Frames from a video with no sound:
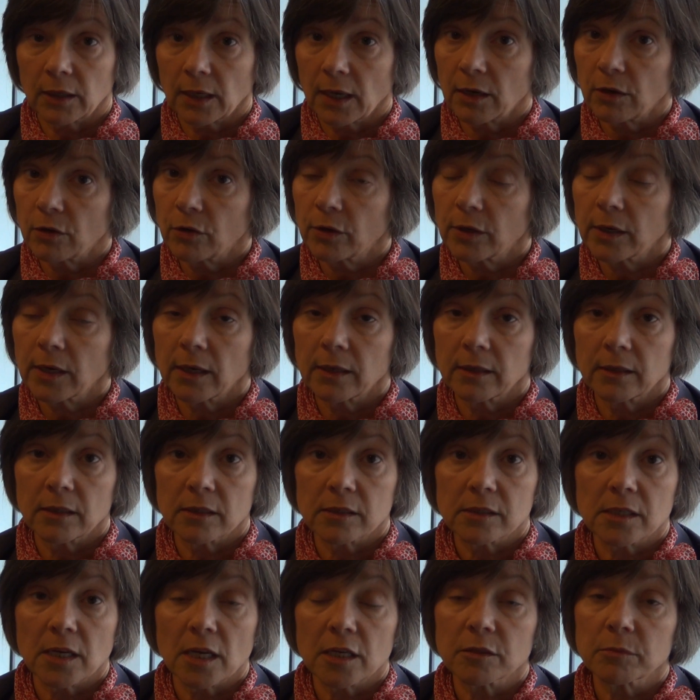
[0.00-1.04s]
can look at the
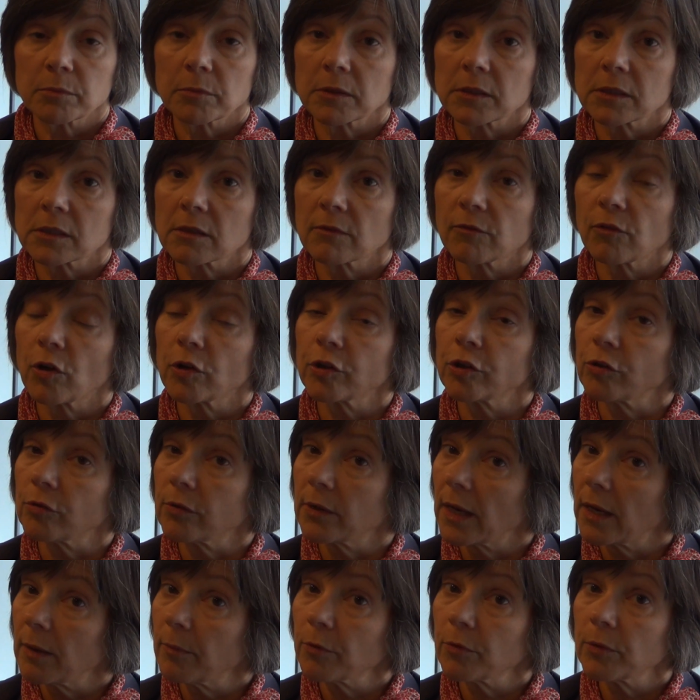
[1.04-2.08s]
assessments of all your
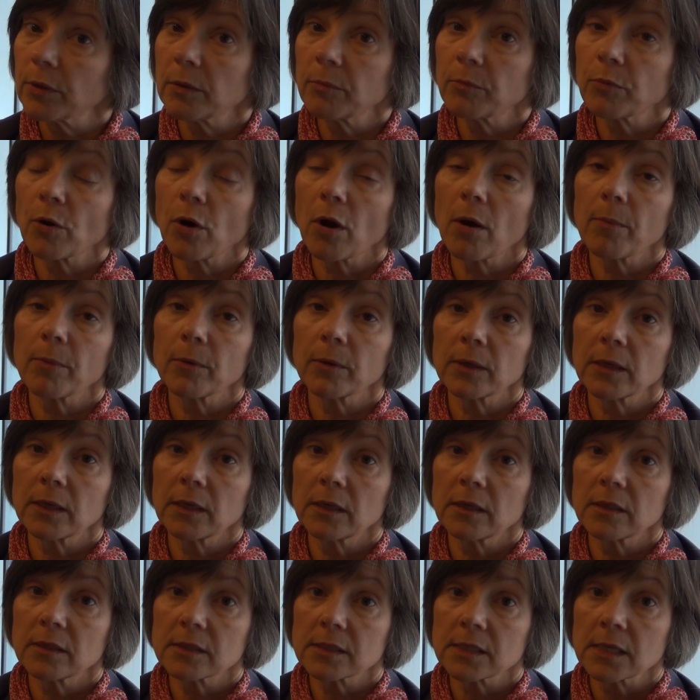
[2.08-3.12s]
neighboring
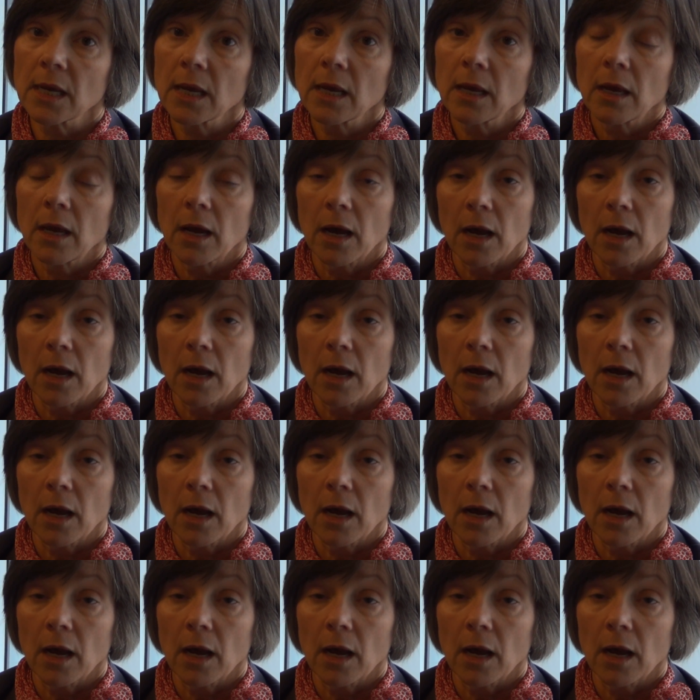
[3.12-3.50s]
properties,